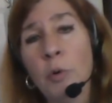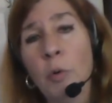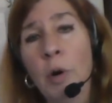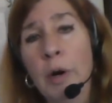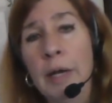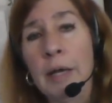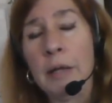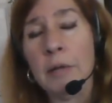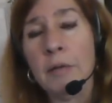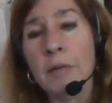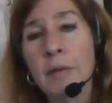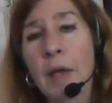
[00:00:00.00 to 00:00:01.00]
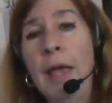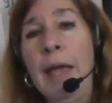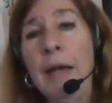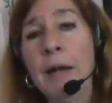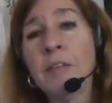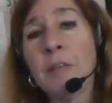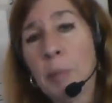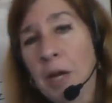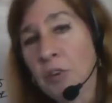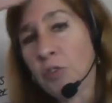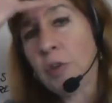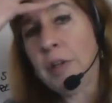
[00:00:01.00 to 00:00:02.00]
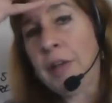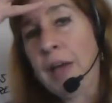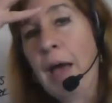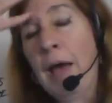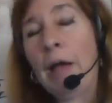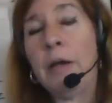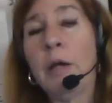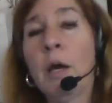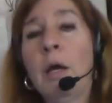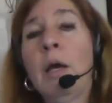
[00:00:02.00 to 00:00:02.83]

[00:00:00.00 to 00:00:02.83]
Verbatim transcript: organs and especially the head.